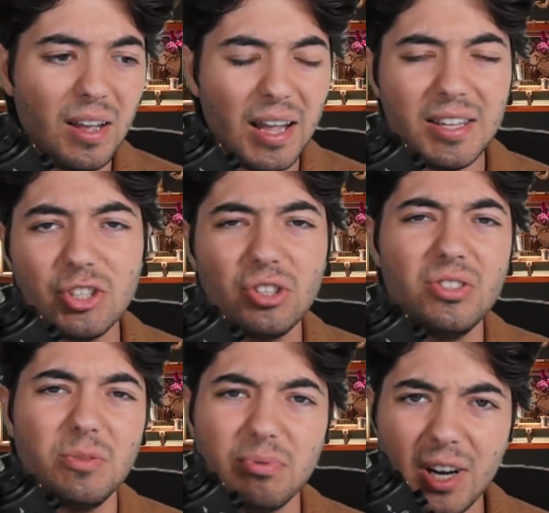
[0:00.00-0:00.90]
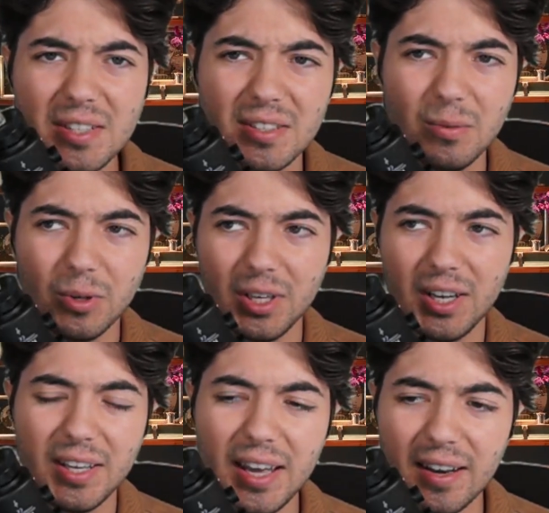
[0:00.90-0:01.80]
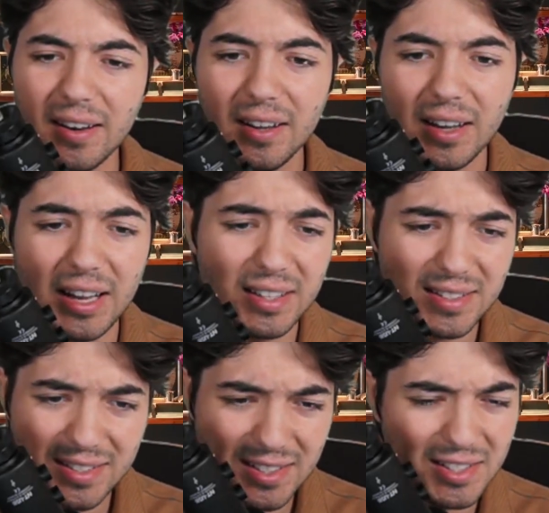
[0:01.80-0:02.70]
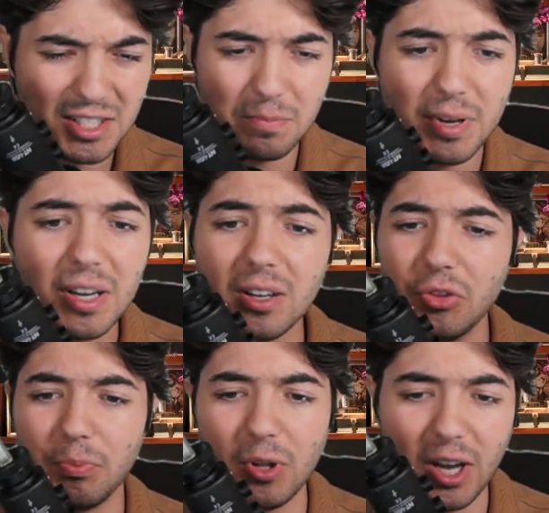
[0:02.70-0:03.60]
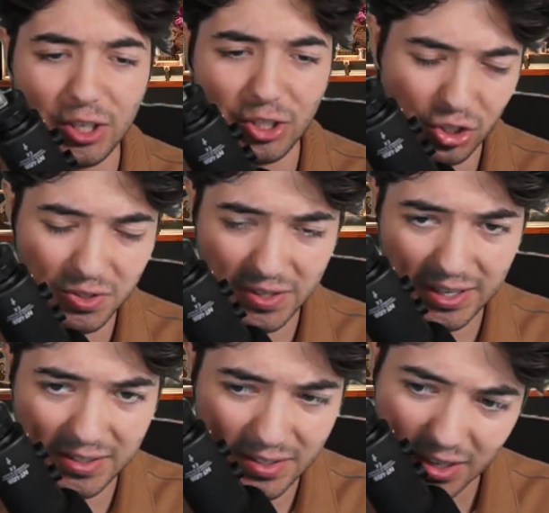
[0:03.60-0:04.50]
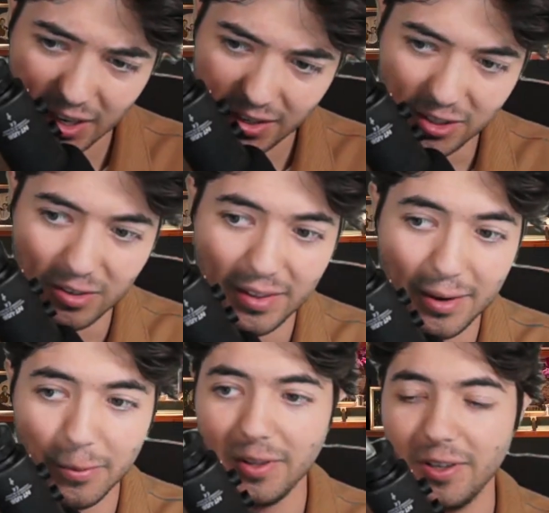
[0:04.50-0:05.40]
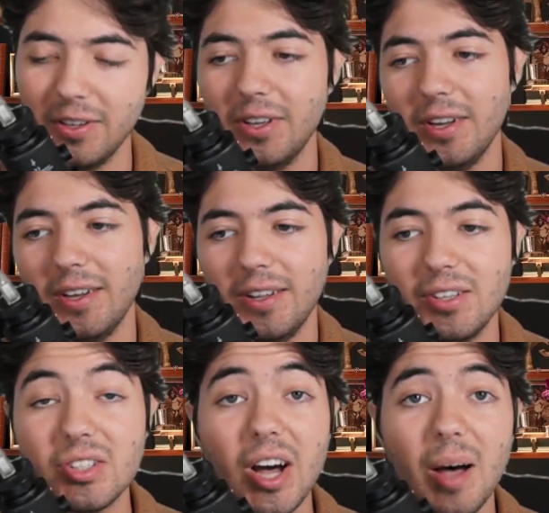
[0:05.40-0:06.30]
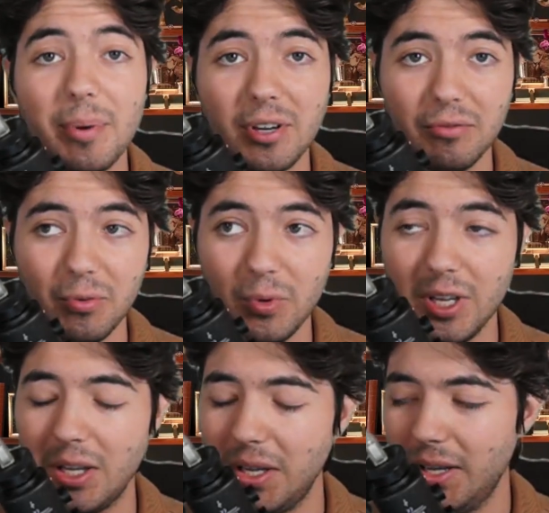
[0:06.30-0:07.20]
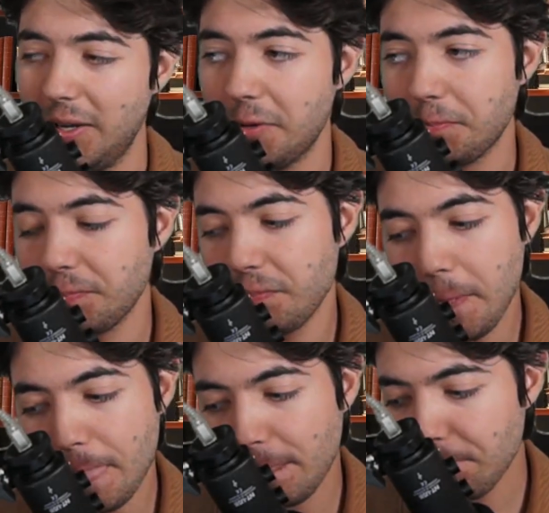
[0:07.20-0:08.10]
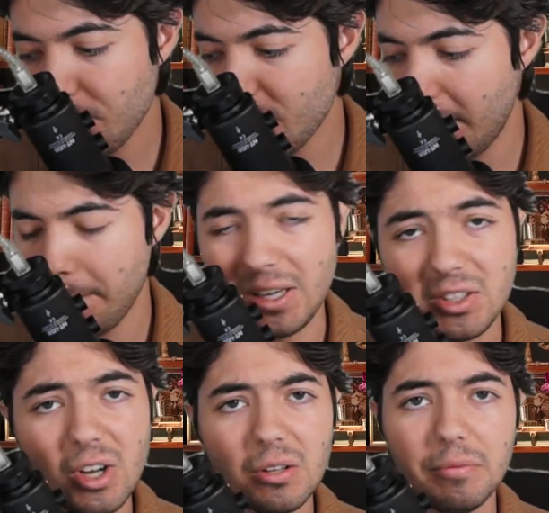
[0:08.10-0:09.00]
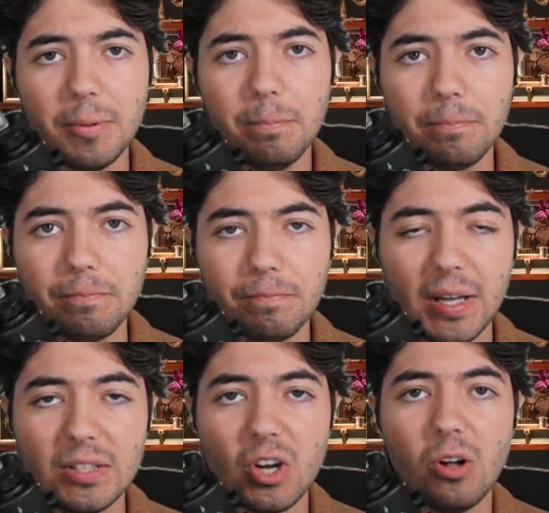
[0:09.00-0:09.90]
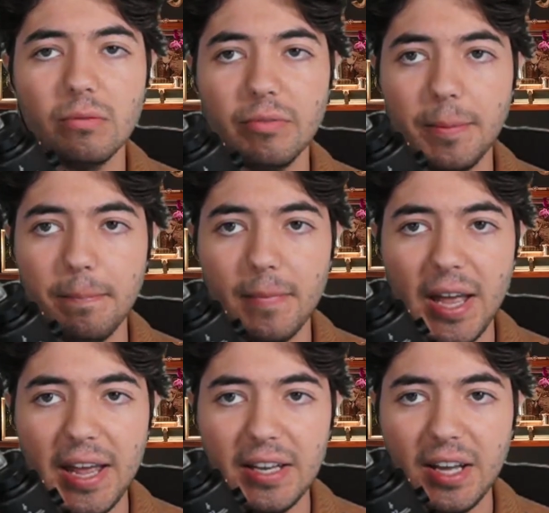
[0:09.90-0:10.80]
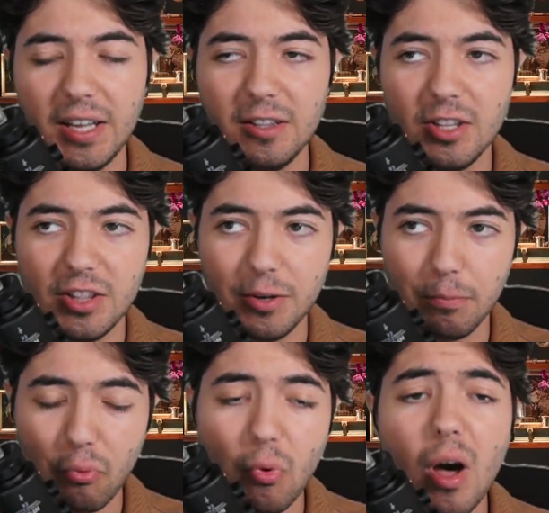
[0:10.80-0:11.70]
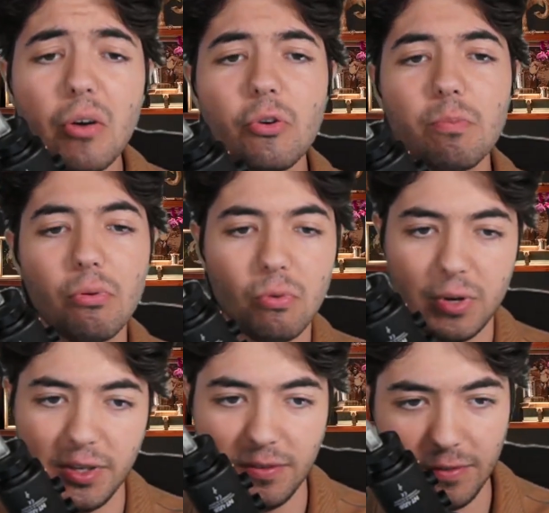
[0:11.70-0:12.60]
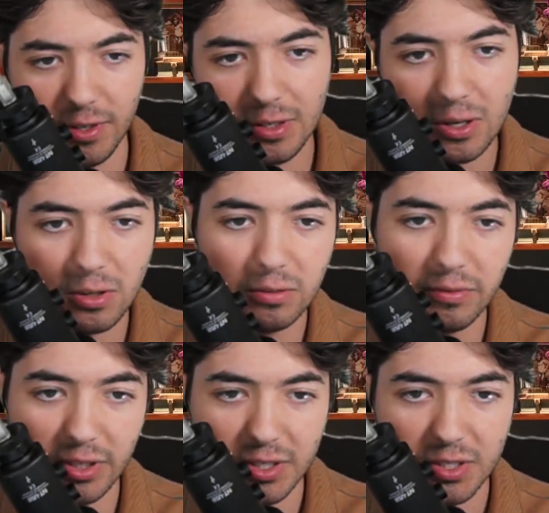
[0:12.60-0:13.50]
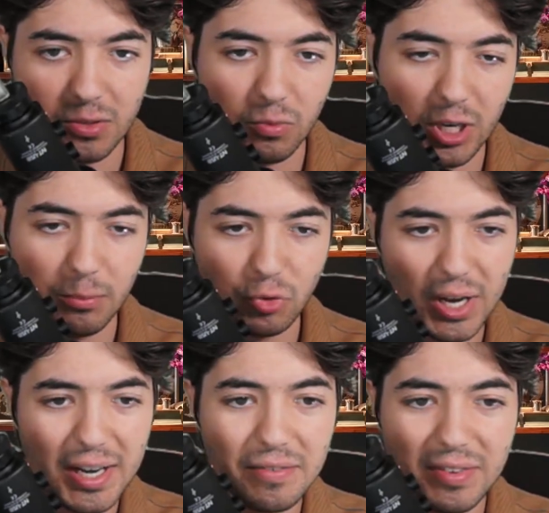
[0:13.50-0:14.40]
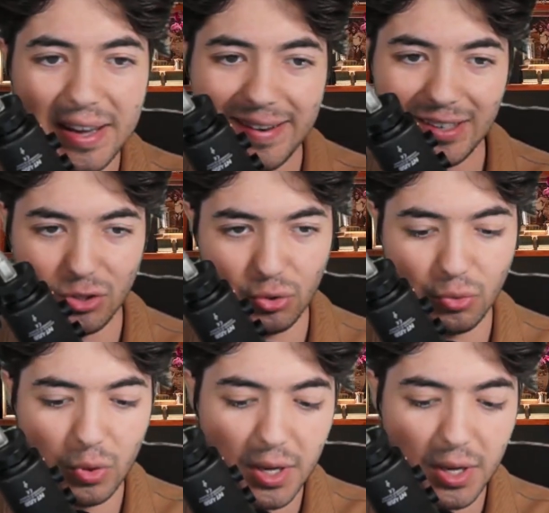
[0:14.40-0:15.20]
And that shouldn't surprise anyone. Again, and this isn't to pick on the block just because that's, they were the topic of the week. But it's all of them. It's all of them. And the broader point in all of this, what I'm kind of getting to,